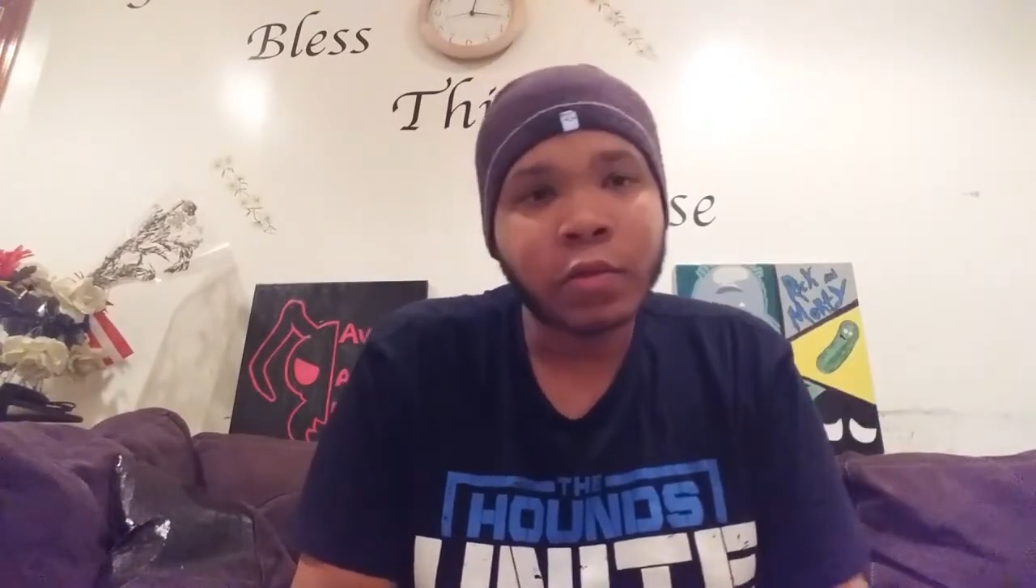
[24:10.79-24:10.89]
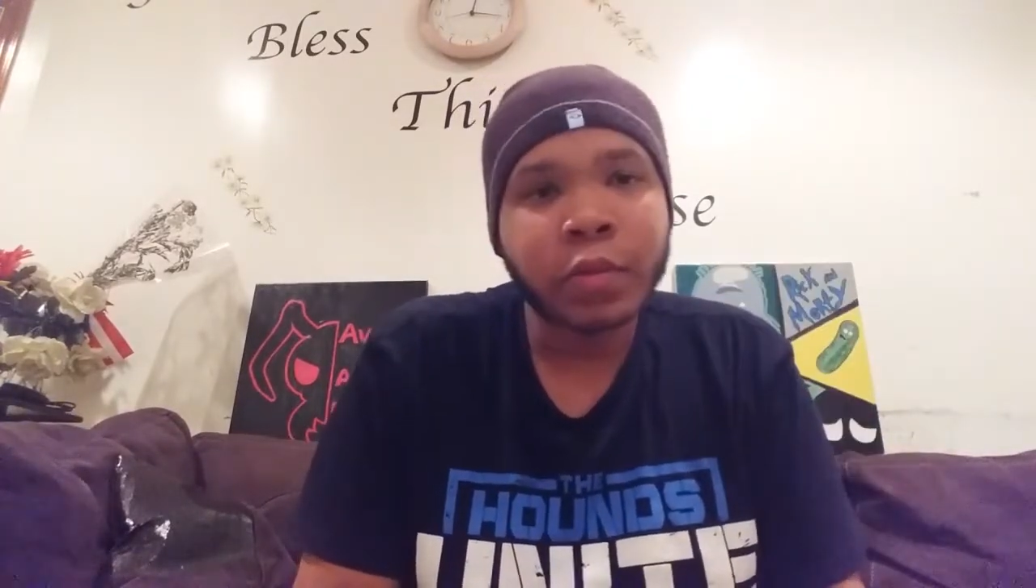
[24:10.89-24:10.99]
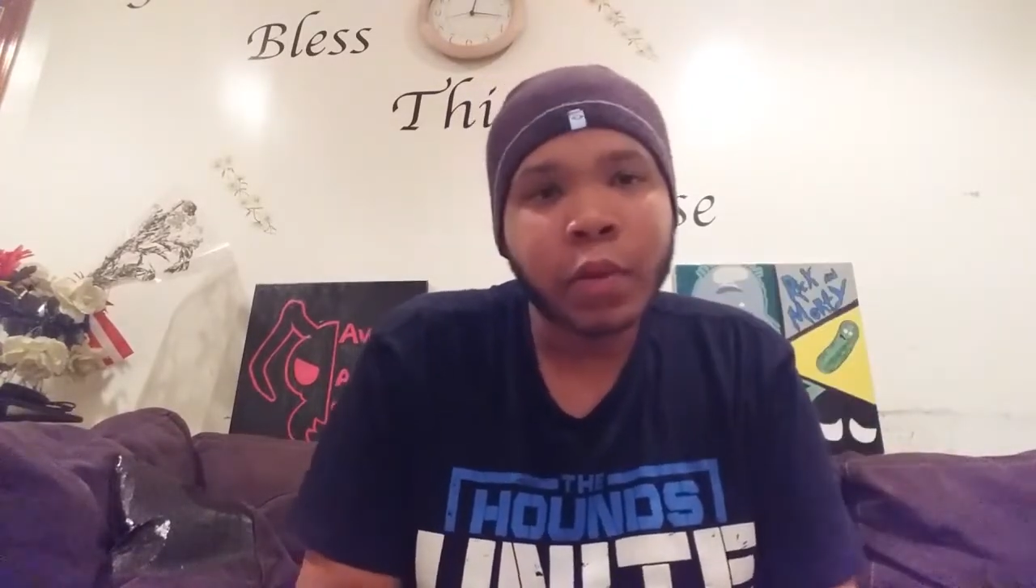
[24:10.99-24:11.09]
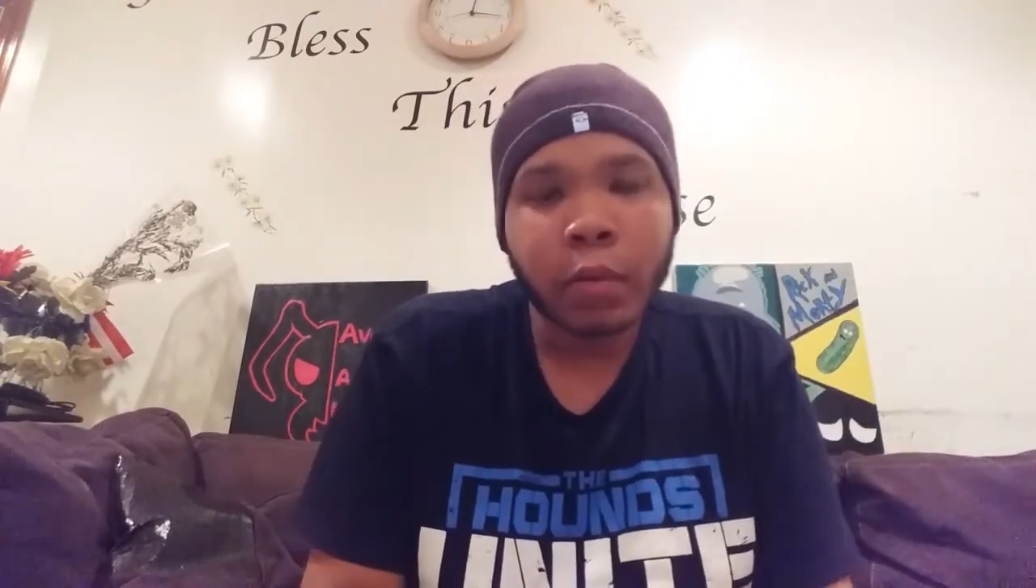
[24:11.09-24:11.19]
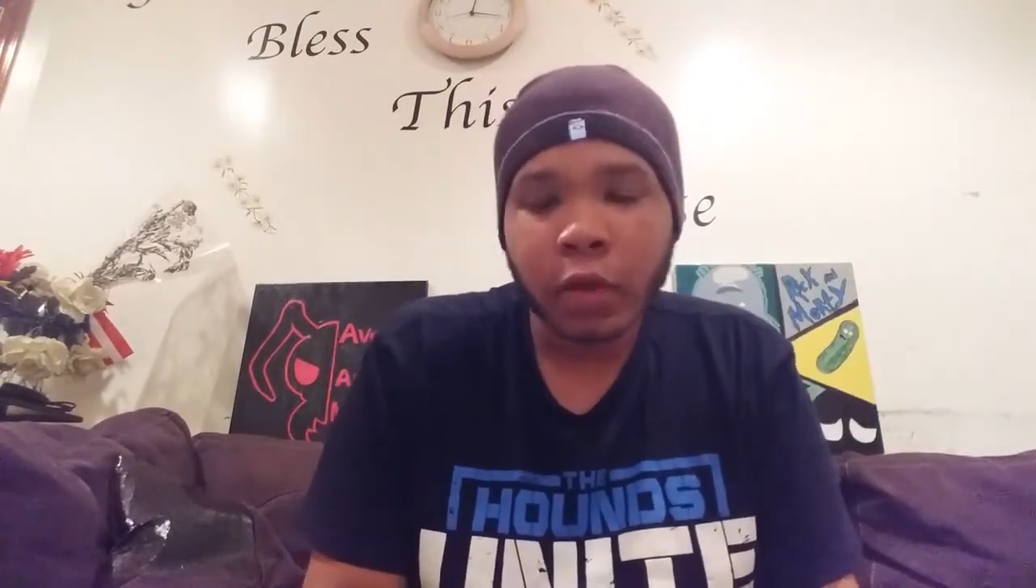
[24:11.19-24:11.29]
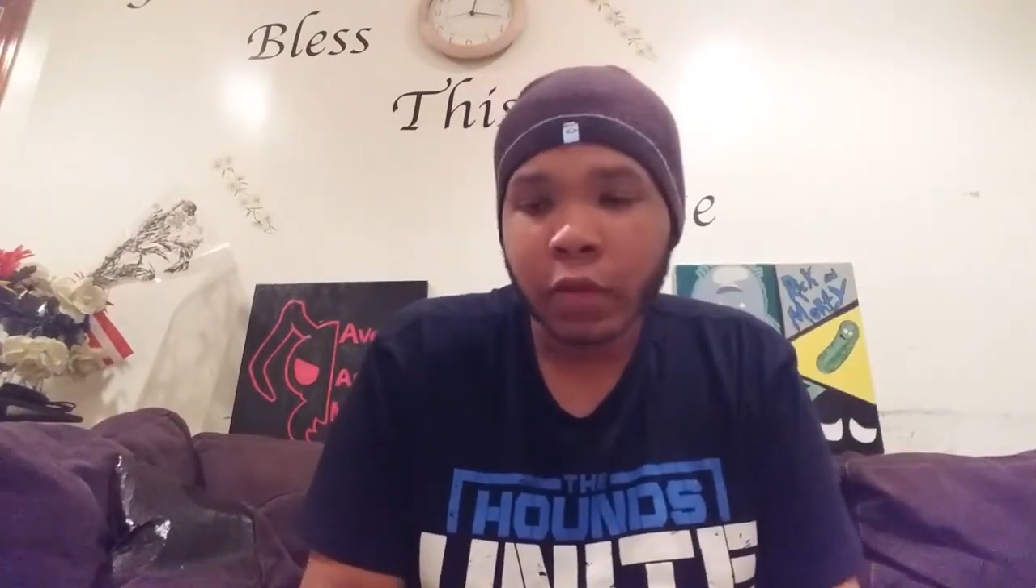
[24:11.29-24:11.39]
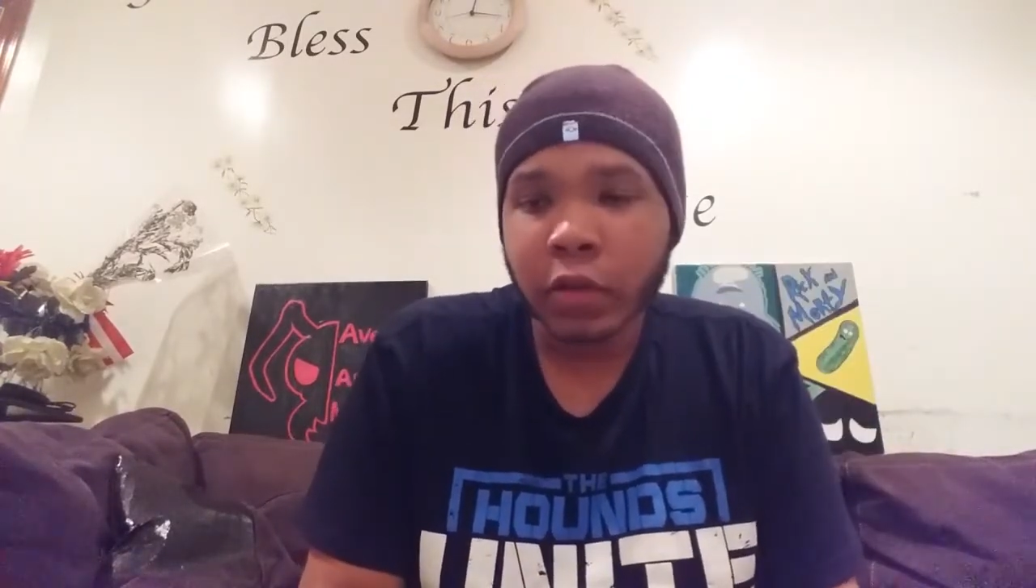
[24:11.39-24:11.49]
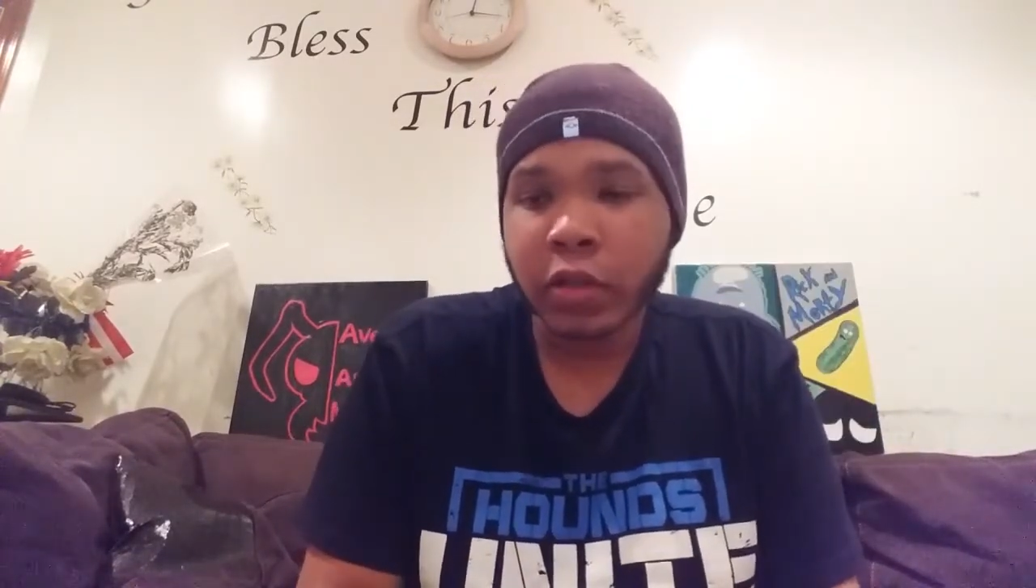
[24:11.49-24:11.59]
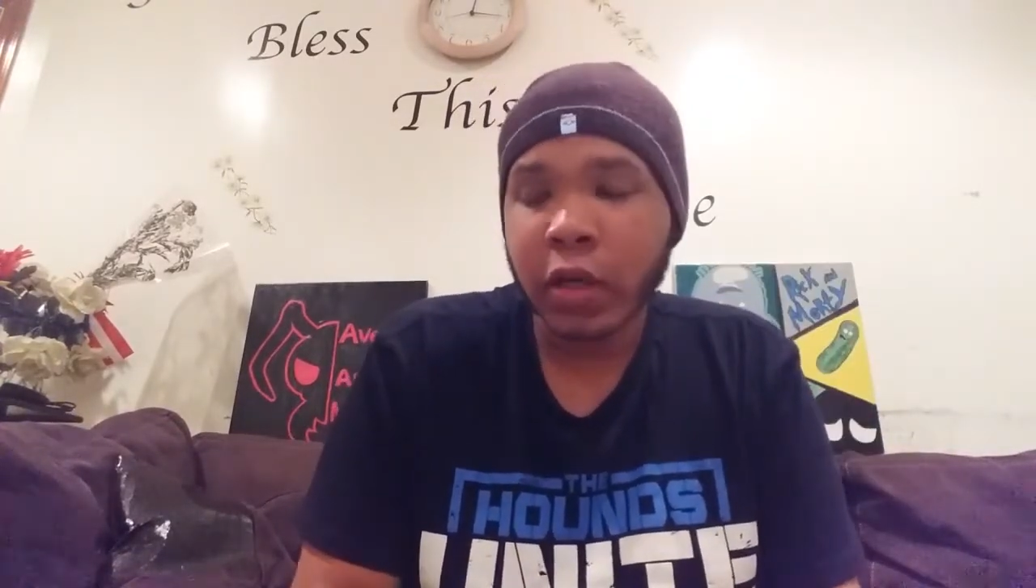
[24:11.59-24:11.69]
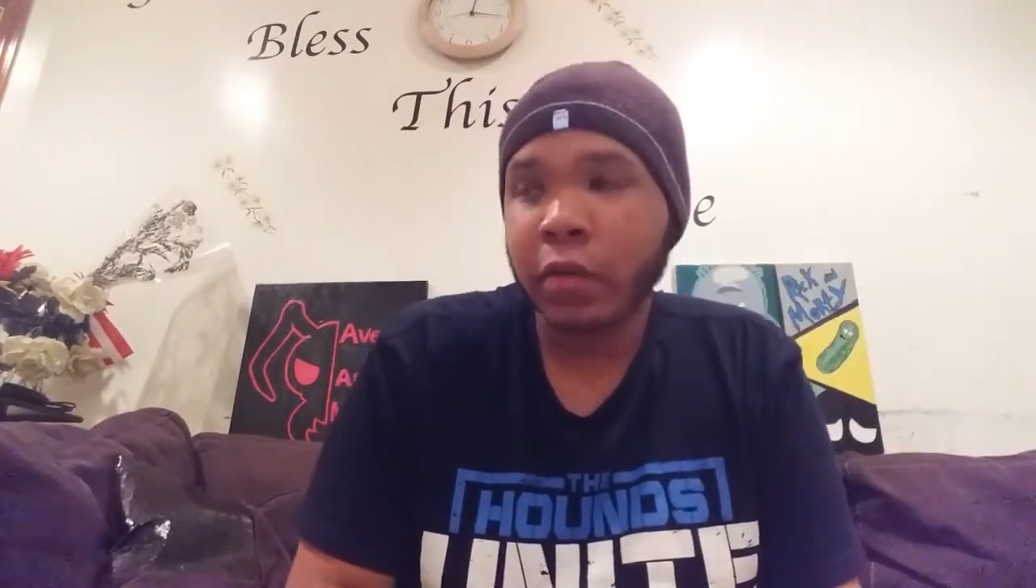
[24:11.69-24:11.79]
was probably on
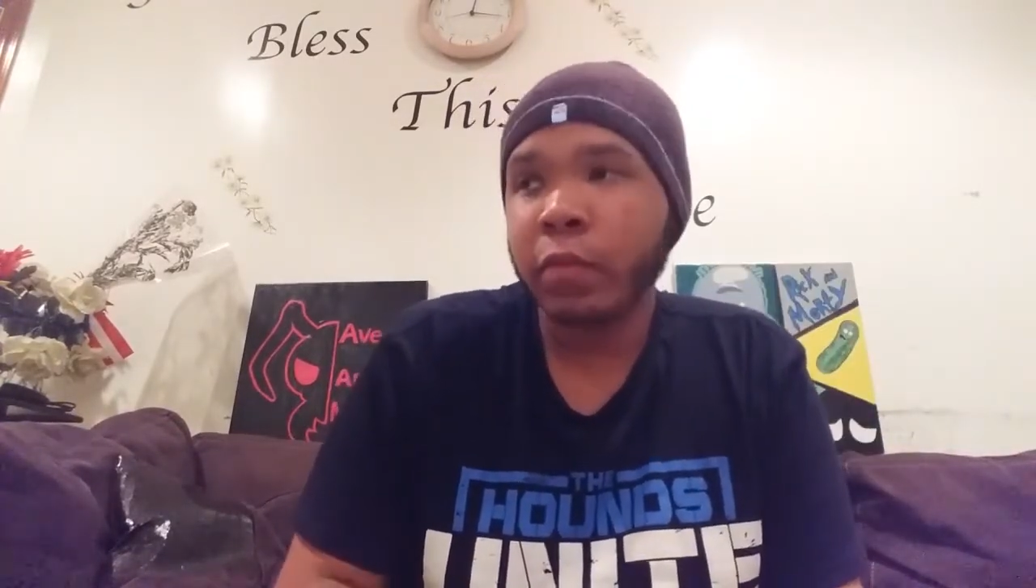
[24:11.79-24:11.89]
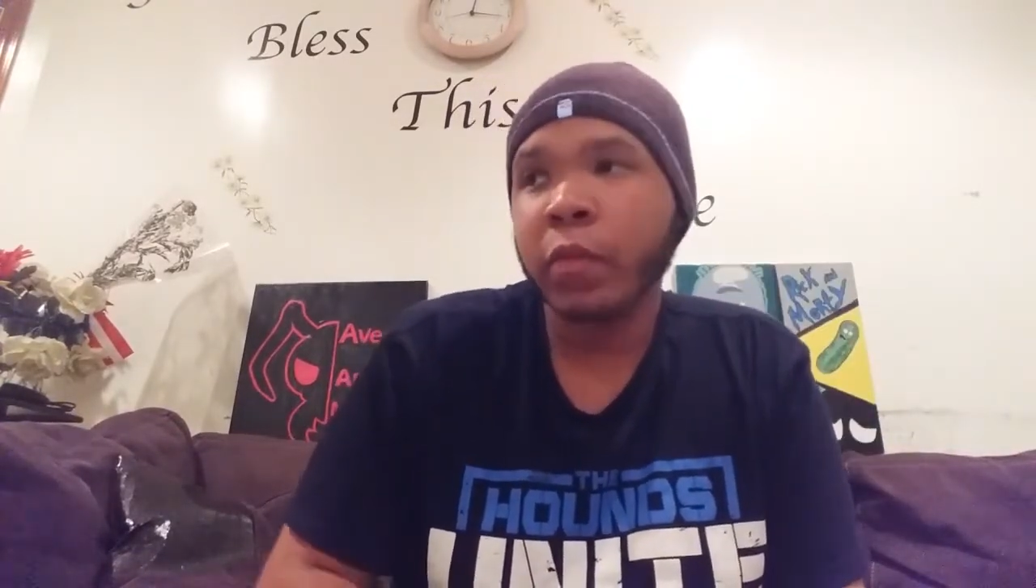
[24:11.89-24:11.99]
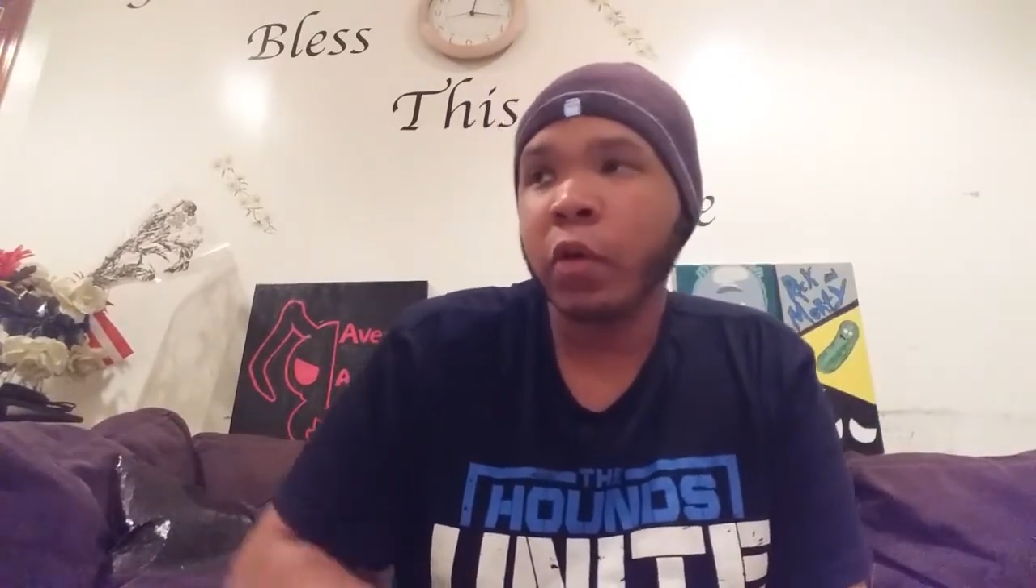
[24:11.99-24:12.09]
their side